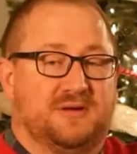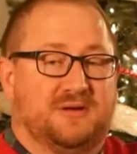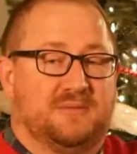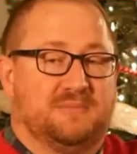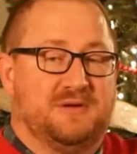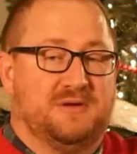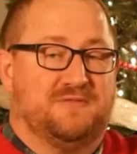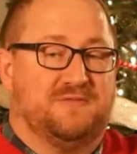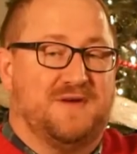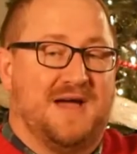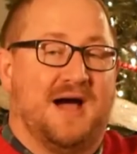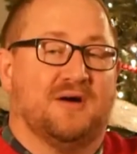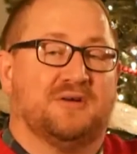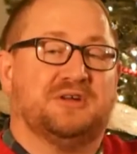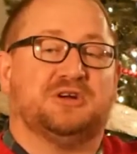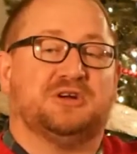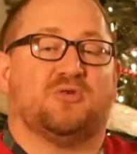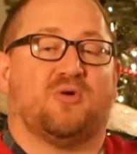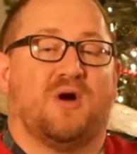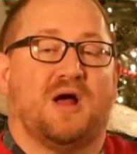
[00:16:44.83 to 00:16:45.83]
be found
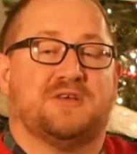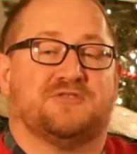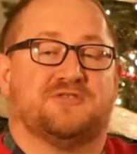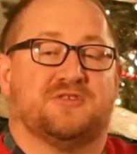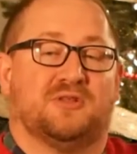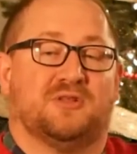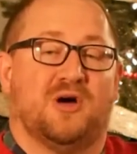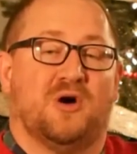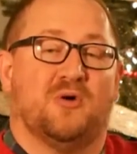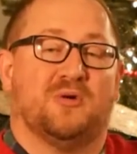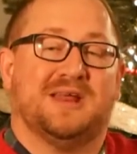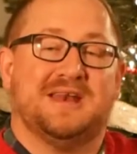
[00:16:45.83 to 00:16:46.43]
in Christ alone.